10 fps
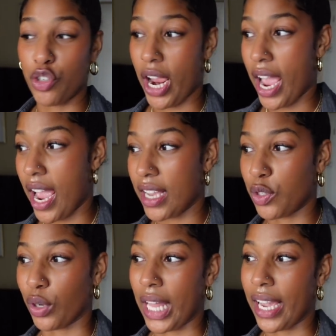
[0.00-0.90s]
dress
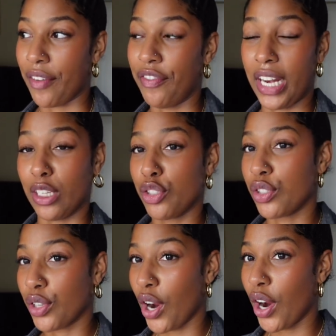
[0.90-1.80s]
or like a fitted
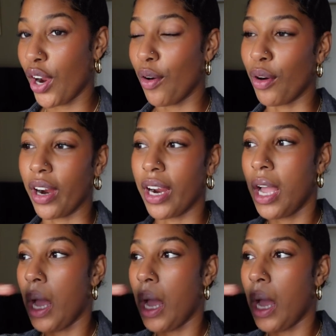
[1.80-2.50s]
skirt or